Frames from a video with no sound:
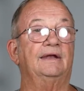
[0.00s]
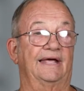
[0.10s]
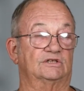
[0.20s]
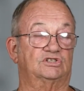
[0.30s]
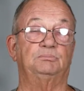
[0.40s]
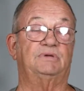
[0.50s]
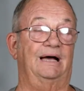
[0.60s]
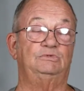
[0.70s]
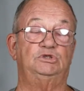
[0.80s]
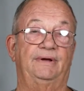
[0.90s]
Now,
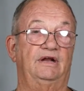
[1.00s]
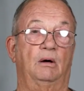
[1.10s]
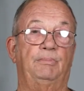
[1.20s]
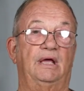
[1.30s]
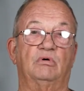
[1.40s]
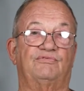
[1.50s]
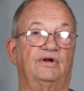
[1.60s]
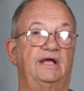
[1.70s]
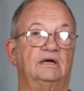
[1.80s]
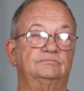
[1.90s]
sometimes you may not be able to
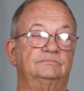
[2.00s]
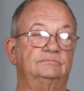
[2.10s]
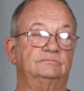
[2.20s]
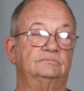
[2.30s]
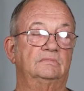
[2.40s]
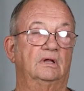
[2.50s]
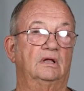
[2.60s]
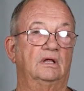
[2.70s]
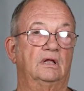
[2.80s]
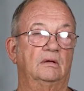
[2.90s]
forget them,
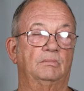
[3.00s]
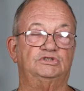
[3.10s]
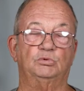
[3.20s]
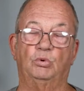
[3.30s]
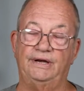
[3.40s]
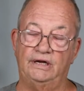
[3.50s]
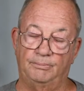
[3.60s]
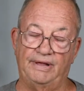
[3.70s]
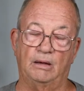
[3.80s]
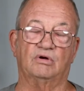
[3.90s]
but you, we need to
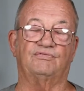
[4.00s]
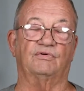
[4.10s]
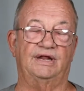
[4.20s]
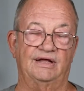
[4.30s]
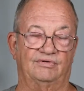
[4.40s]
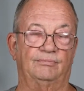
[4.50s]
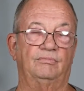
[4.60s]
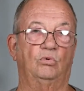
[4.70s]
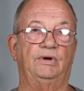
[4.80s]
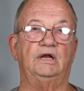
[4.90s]
be able to forgive them.
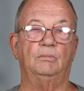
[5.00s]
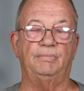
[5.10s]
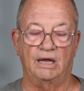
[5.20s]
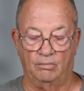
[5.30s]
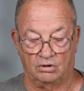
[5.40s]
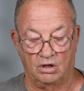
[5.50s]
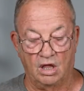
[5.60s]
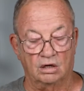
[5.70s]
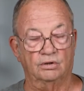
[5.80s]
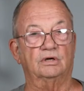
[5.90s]
We need to be able to
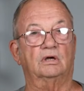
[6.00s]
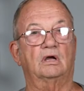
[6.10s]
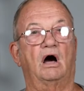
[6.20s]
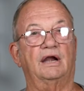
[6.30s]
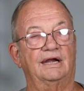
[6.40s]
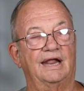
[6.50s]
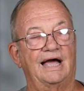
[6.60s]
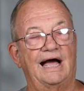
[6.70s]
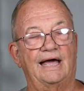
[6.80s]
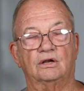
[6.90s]
look God in the
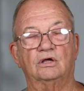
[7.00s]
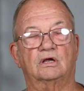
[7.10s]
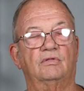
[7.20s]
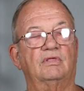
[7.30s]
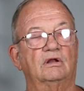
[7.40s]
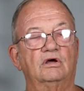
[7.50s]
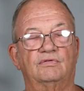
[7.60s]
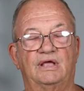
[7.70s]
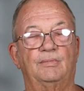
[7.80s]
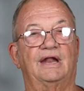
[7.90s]
eye and look, look
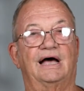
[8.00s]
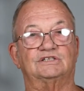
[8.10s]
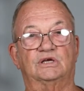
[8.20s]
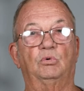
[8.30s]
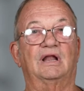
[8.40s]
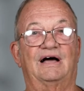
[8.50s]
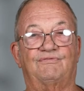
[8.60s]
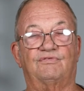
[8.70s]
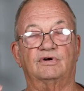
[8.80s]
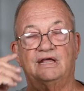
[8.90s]
them in the eye and say, well, I've
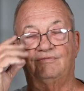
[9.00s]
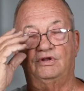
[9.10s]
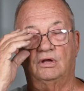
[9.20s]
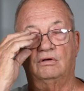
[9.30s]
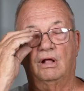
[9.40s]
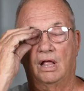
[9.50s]
forgiven you.